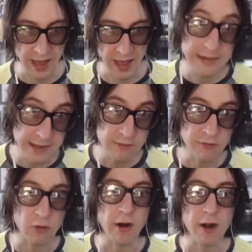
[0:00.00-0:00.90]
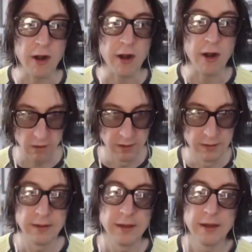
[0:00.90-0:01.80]
And they did for a while,
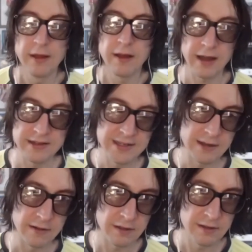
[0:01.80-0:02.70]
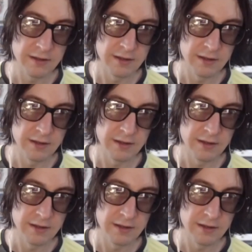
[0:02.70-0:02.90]
until